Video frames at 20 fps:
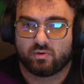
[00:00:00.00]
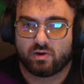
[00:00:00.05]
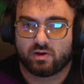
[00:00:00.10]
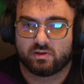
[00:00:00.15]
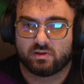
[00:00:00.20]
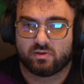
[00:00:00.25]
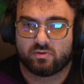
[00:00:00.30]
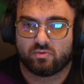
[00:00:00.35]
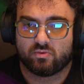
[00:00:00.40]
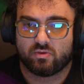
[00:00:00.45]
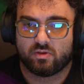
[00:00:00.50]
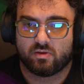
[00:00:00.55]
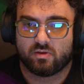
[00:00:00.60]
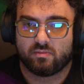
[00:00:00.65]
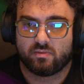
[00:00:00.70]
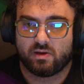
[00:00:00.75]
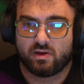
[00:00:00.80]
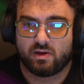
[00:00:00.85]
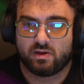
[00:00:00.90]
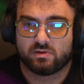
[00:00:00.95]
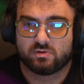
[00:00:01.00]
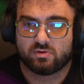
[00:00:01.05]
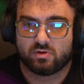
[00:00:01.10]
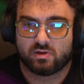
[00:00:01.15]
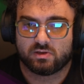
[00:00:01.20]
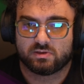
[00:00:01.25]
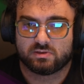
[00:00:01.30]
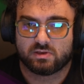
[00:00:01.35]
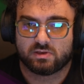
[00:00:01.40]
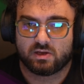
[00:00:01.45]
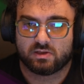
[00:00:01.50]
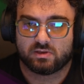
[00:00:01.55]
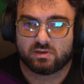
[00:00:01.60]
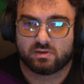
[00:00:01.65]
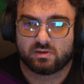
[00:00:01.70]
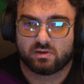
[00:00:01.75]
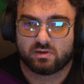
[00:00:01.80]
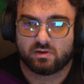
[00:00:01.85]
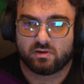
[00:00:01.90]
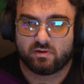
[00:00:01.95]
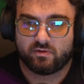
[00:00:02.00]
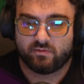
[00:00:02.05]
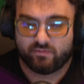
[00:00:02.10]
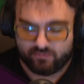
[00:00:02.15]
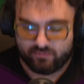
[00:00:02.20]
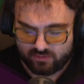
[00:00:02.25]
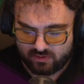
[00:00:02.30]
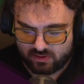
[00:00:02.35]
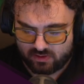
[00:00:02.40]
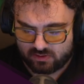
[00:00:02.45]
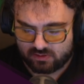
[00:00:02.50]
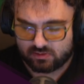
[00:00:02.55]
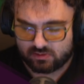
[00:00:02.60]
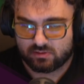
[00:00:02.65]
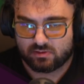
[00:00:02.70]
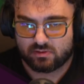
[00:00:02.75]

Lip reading: it to the main, so let's add it here first,